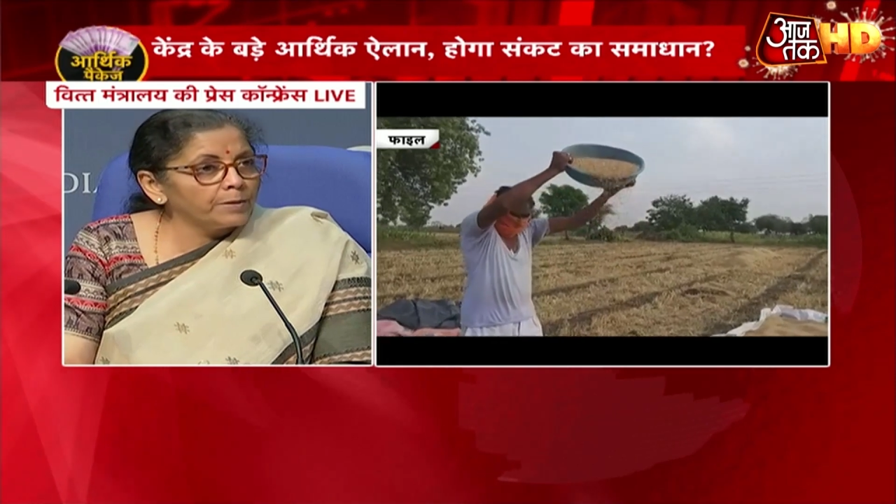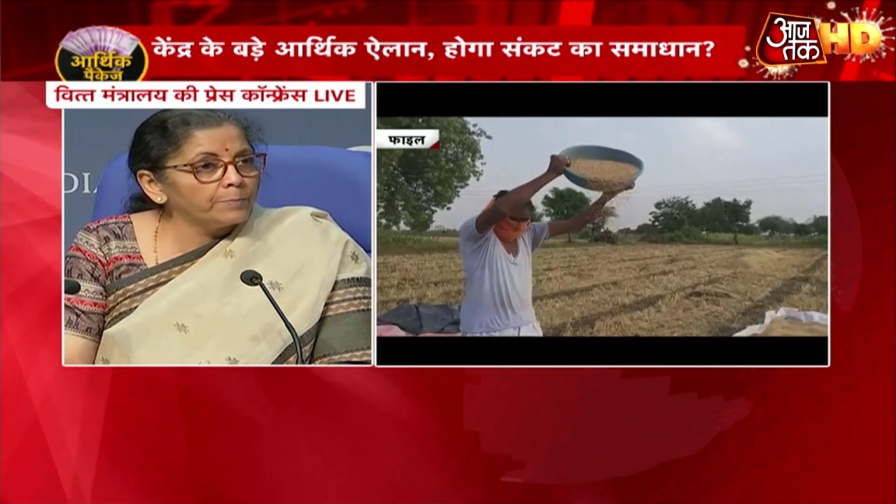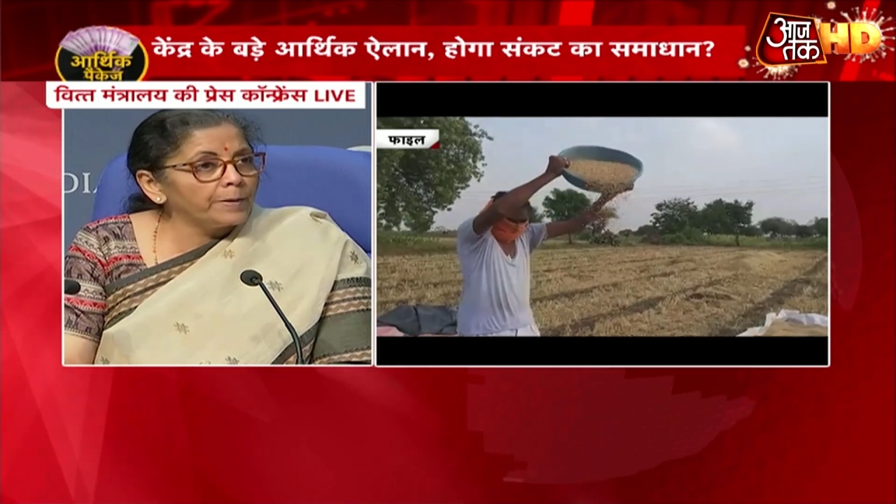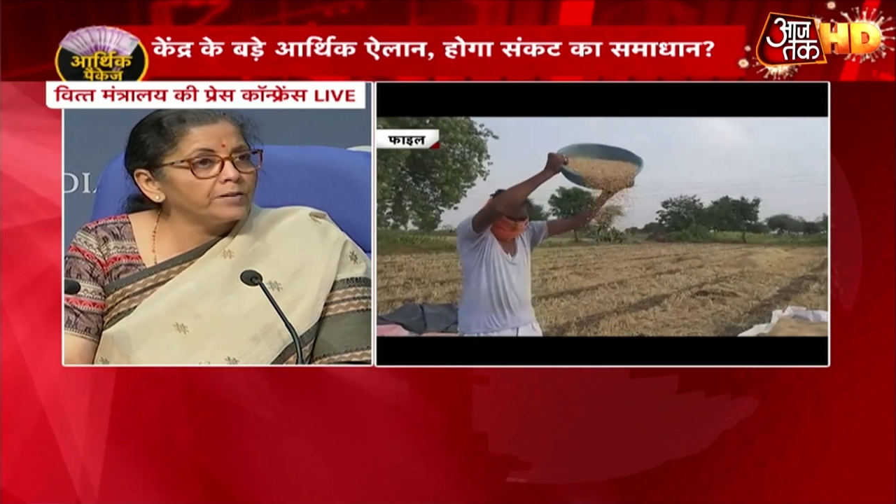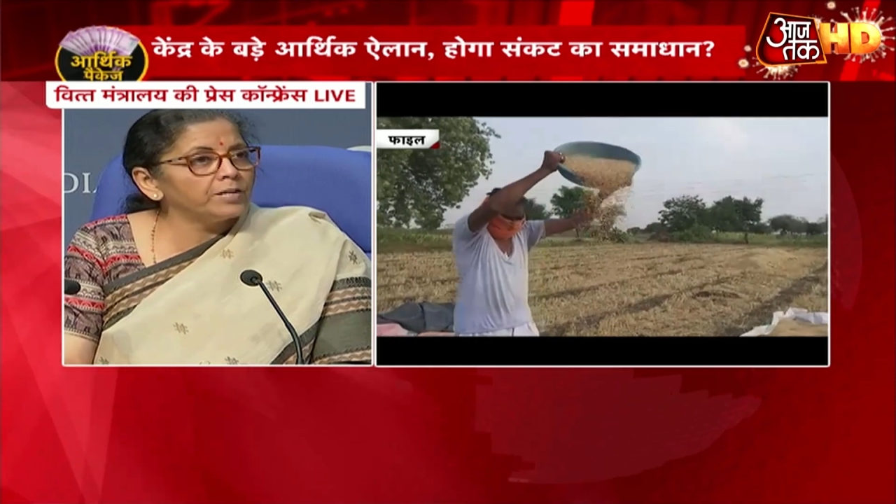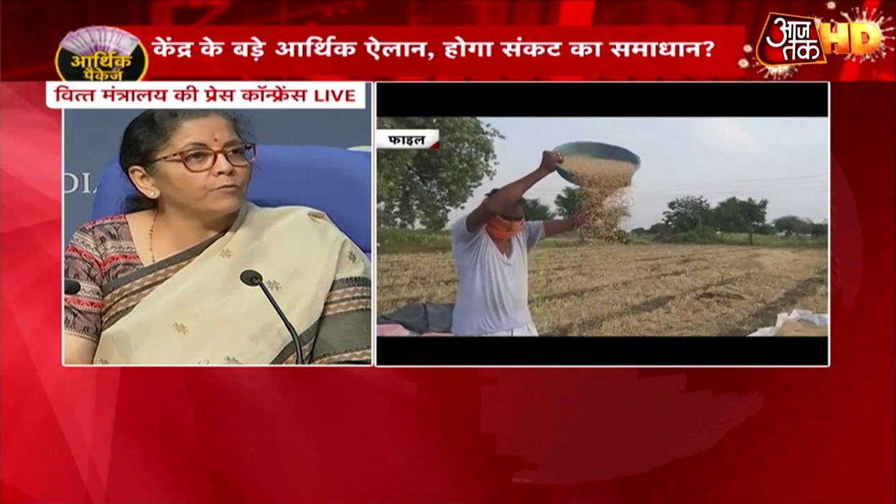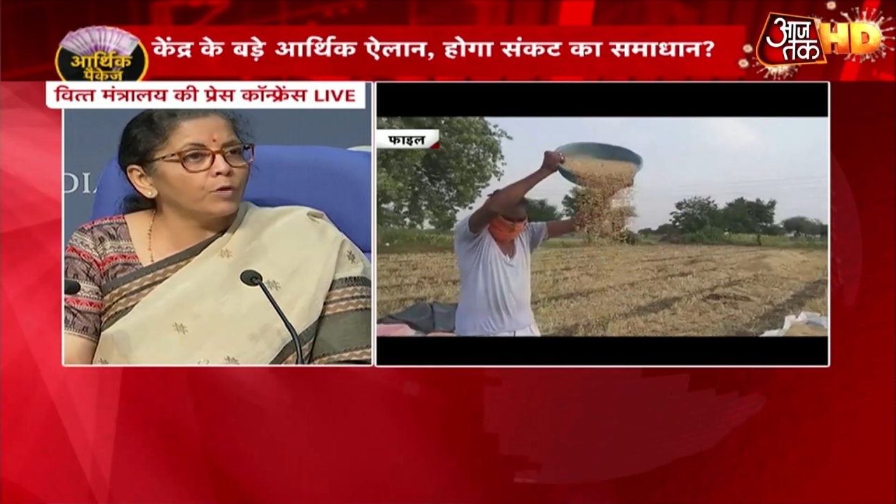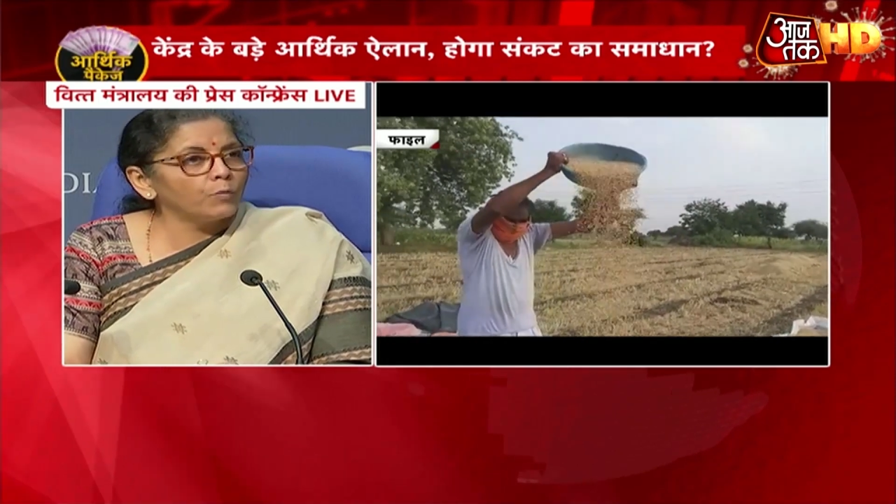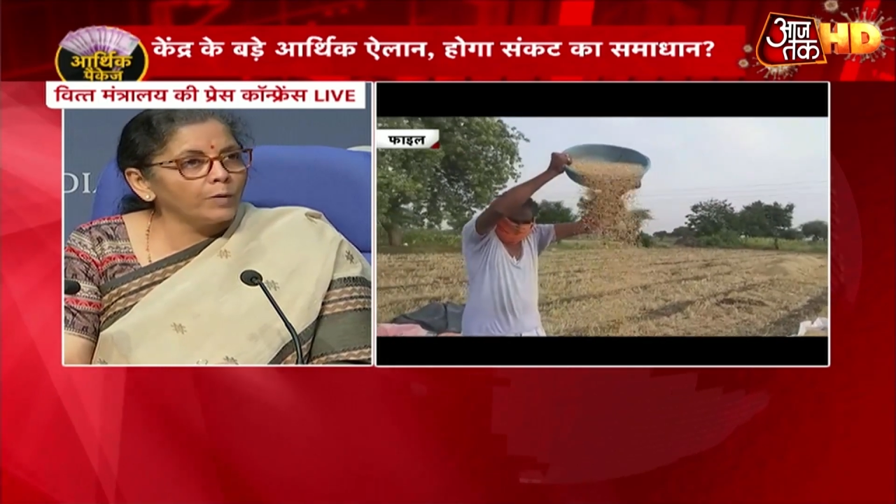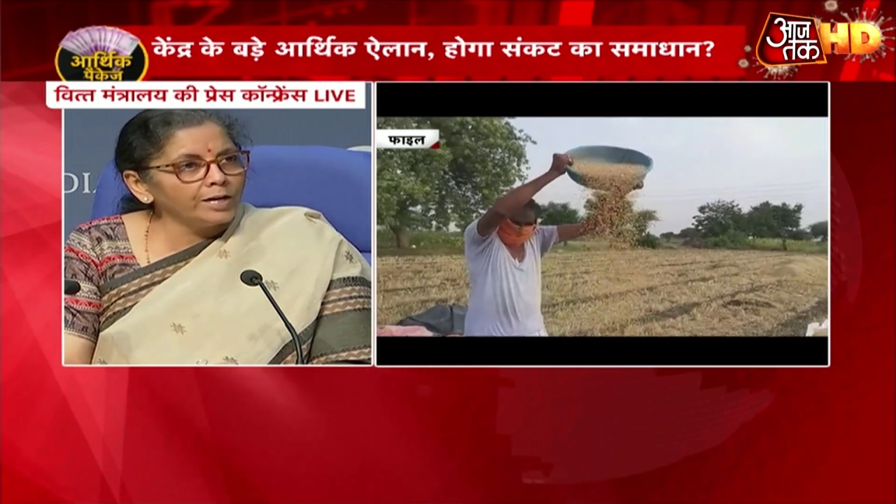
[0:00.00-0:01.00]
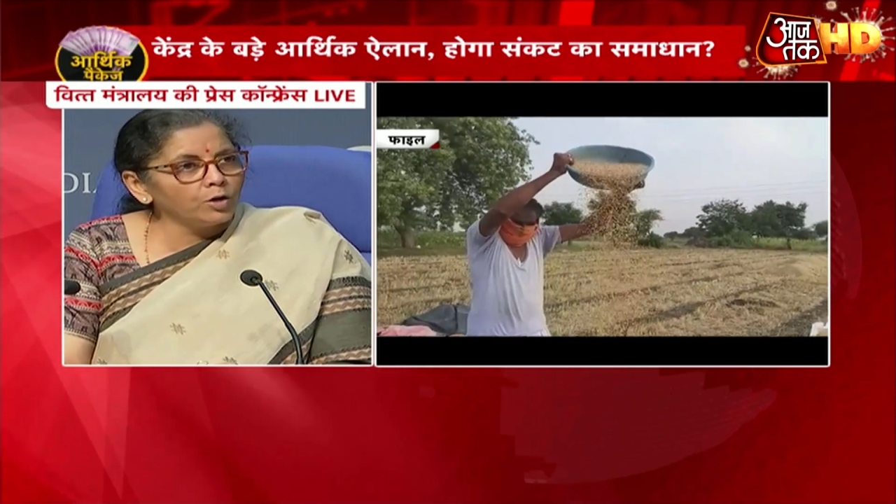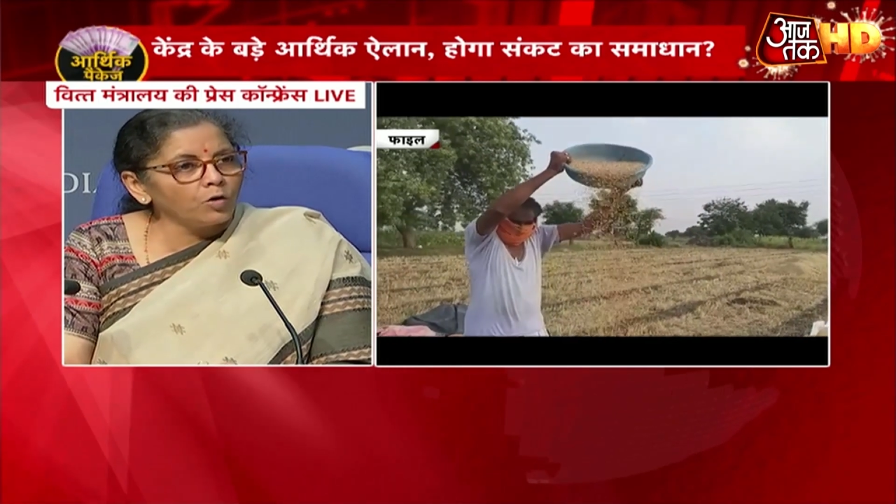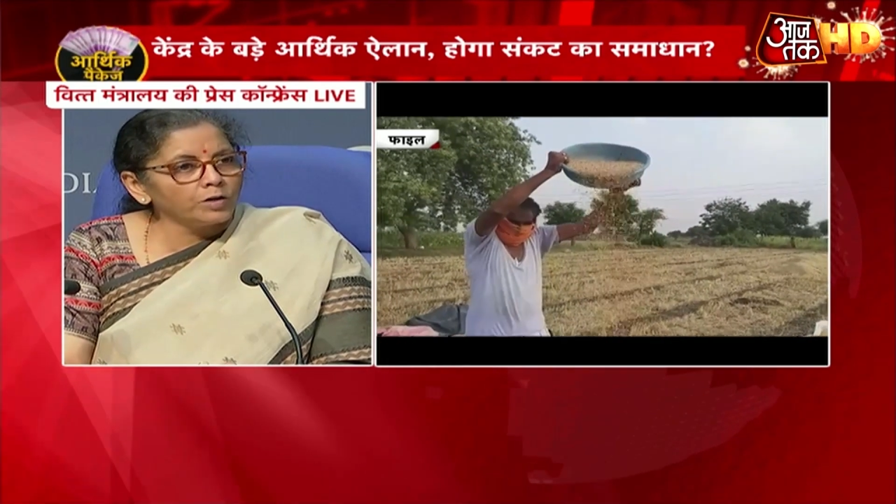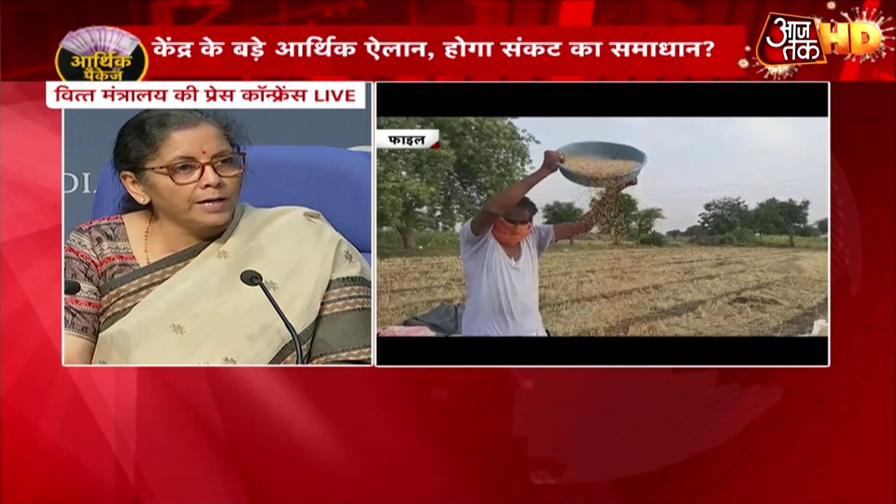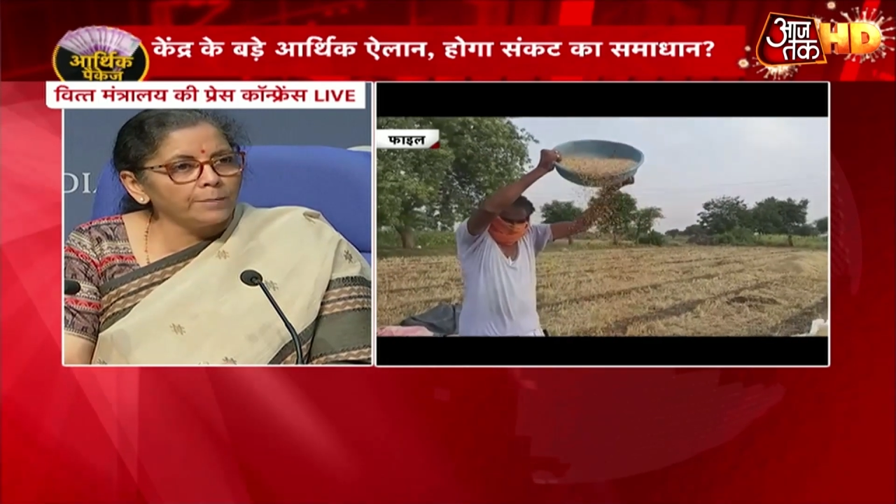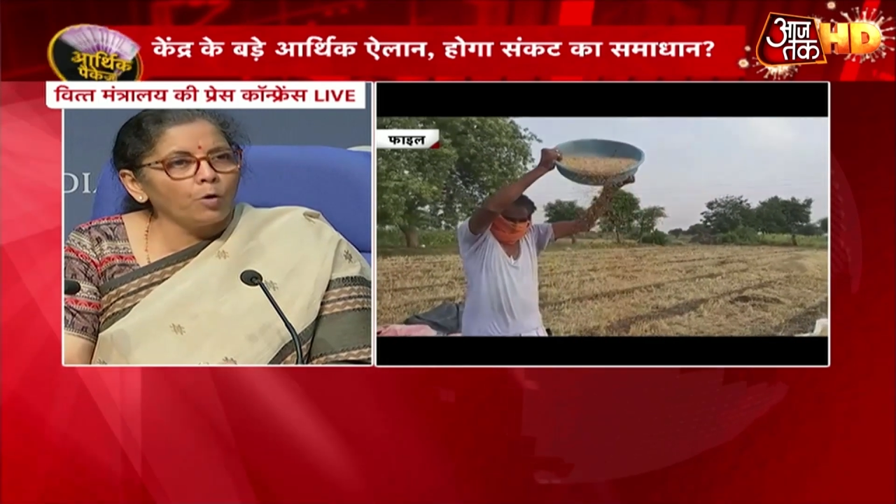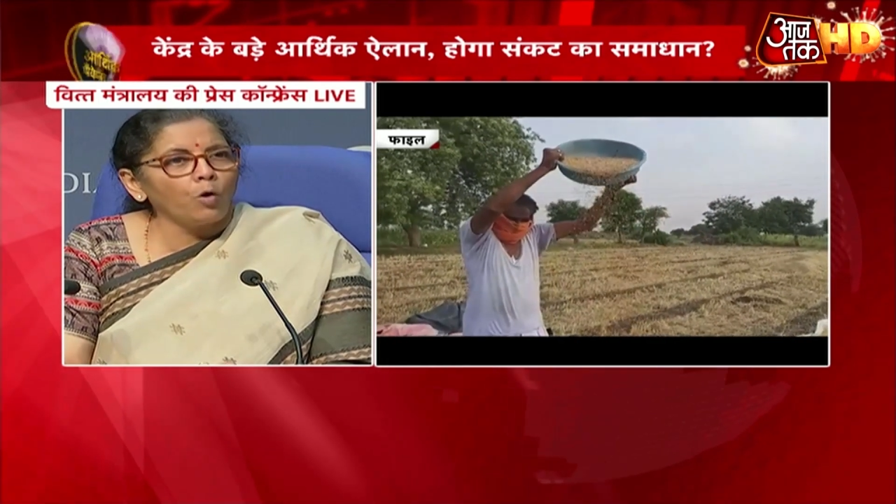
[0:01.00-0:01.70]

been pending for a very long time,